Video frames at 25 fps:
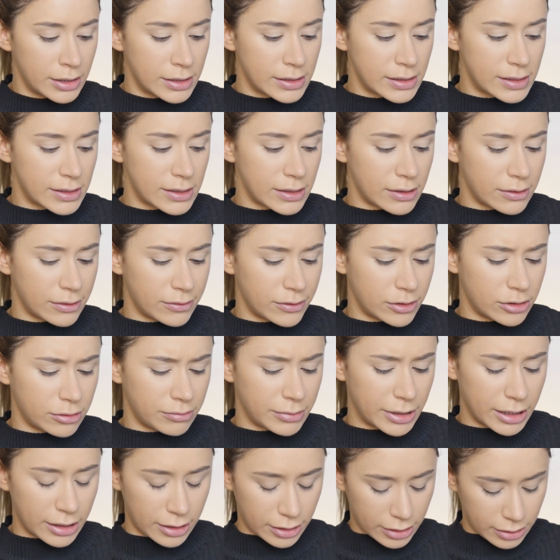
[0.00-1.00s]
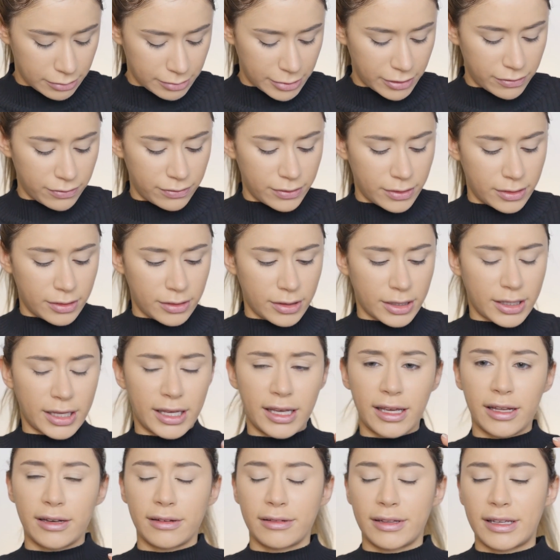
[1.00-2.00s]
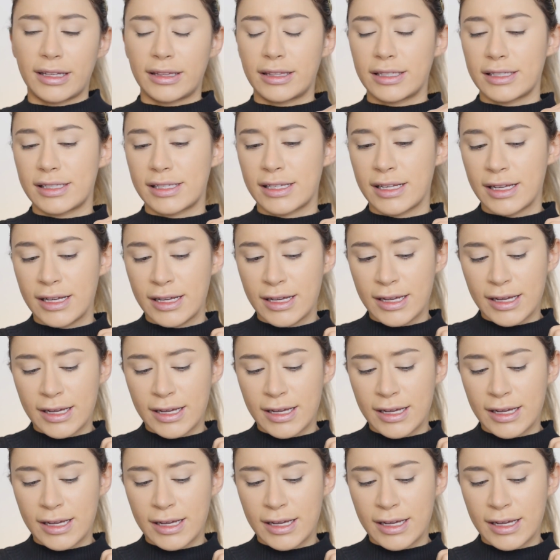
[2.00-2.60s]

So, oh my god, I can't get this.